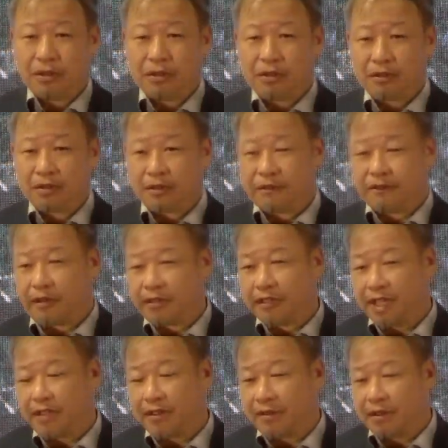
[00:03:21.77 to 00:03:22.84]
So for
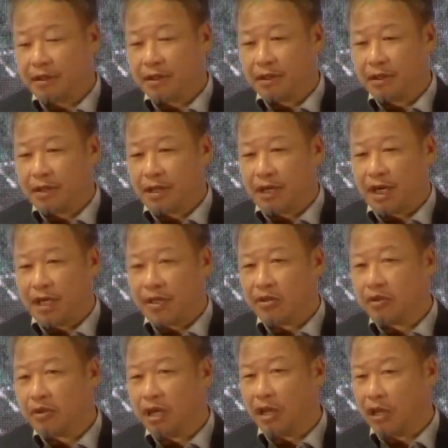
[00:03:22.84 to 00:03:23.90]
that, I
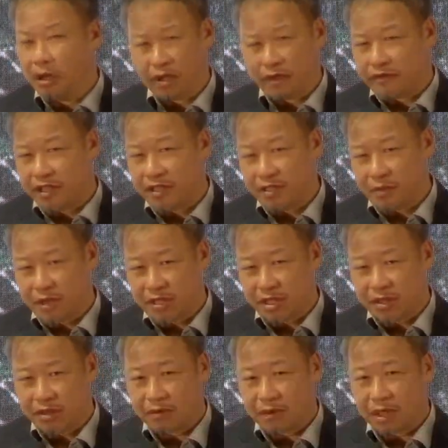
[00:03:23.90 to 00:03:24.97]
know a lot of things about
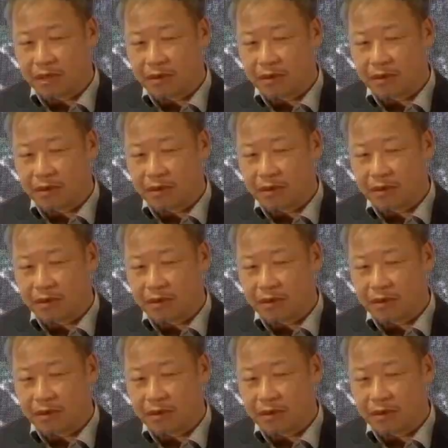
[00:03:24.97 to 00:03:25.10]
Sarawak.